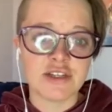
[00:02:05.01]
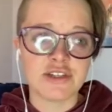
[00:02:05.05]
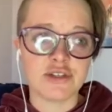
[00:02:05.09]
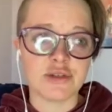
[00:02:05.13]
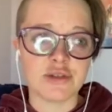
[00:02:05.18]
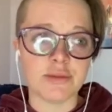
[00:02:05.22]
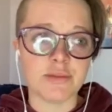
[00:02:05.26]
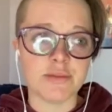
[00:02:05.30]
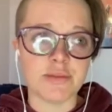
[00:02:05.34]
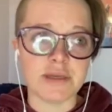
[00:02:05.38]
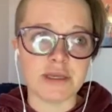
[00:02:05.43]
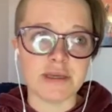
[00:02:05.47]

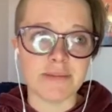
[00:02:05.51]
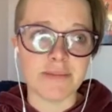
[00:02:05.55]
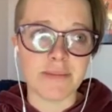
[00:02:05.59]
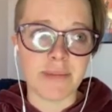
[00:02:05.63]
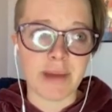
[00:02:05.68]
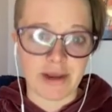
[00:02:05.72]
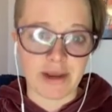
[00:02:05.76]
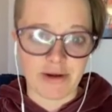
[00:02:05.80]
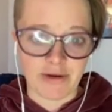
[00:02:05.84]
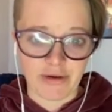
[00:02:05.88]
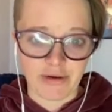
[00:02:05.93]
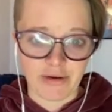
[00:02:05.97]
to be
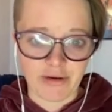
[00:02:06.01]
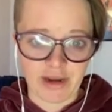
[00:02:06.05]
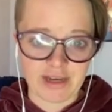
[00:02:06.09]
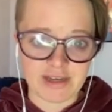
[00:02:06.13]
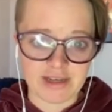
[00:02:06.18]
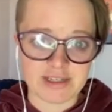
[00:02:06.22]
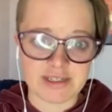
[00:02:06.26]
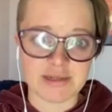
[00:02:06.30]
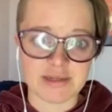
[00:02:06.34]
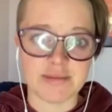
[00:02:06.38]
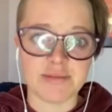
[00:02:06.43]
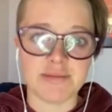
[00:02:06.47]
better
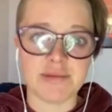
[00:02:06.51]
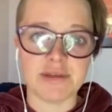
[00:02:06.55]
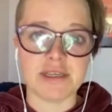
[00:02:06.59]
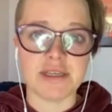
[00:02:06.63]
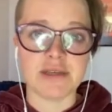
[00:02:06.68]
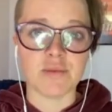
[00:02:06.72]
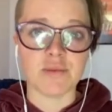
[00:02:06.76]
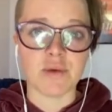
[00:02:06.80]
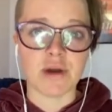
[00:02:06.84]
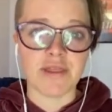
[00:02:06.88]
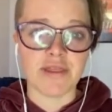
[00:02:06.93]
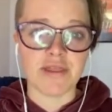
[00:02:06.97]
and to be
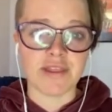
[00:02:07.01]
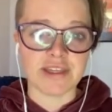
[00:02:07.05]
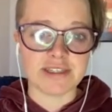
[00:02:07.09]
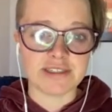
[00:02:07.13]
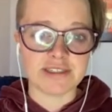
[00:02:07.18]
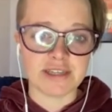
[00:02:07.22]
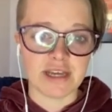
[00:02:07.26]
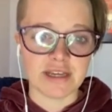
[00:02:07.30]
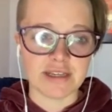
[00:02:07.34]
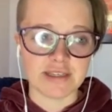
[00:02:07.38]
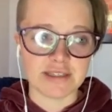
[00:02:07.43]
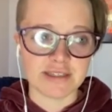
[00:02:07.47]
one that
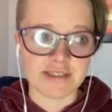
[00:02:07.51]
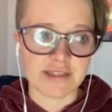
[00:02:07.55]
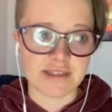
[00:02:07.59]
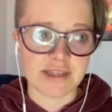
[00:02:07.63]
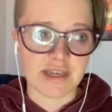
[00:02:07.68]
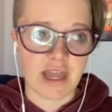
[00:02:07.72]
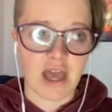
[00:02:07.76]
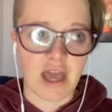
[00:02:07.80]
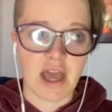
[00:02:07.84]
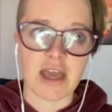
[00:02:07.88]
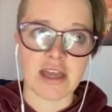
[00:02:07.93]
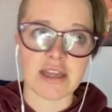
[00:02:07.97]
does
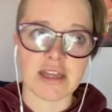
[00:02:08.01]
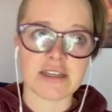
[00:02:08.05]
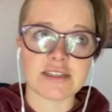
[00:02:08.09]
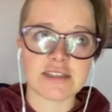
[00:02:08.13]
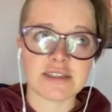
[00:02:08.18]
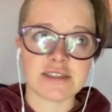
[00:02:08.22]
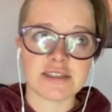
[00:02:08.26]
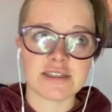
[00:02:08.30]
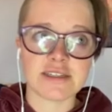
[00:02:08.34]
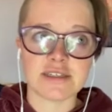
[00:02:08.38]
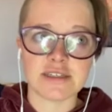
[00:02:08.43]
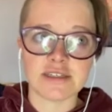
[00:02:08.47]

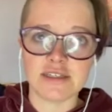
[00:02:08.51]
not,